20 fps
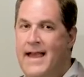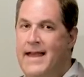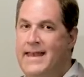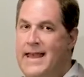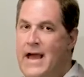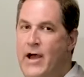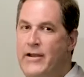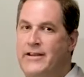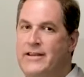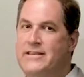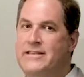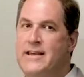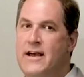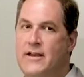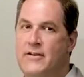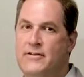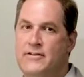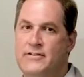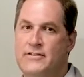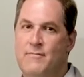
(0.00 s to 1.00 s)
Now I can tell
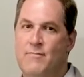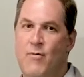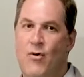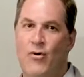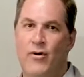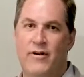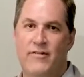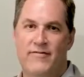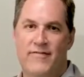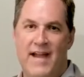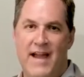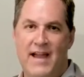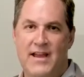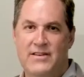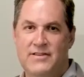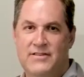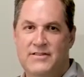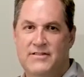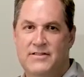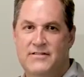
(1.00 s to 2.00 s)
you some more
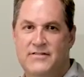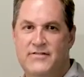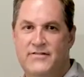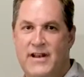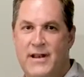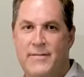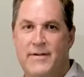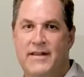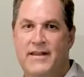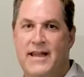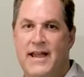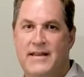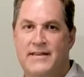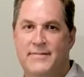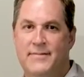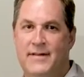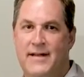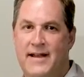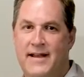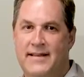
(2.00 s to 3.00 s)
advantages of ceramic gauge
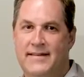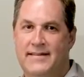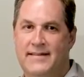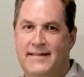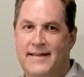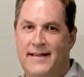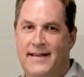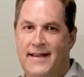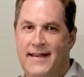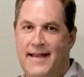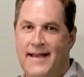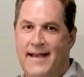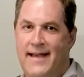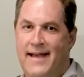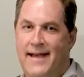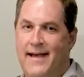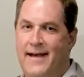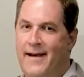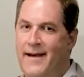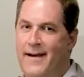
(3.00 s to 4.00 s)
blocks,
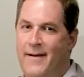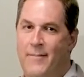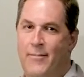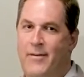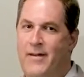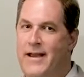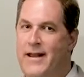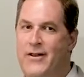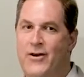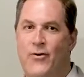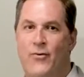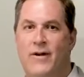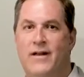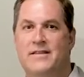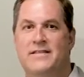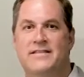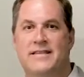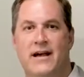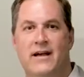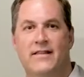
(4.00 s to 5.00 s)
but I don't want
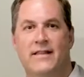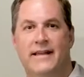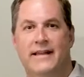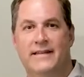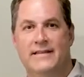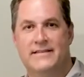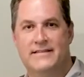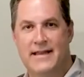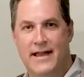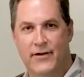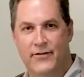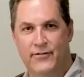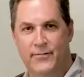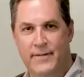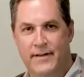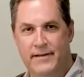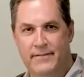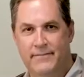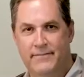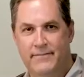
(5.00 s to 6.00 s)
to sound like a
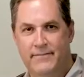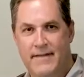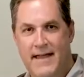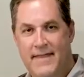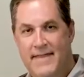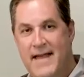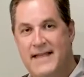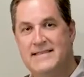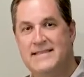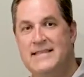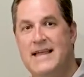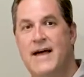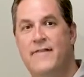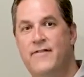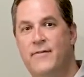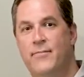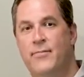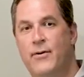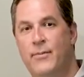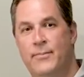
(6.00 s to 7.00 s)
salesman, and that's not
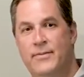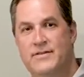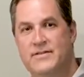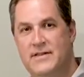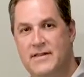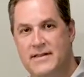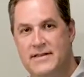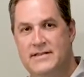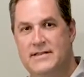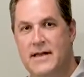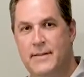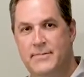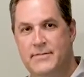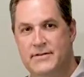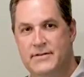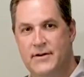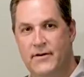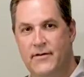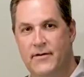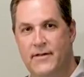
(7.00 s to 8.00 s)
the purpose of this
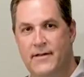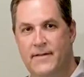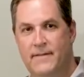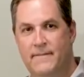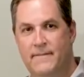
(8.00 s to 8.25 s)
episode.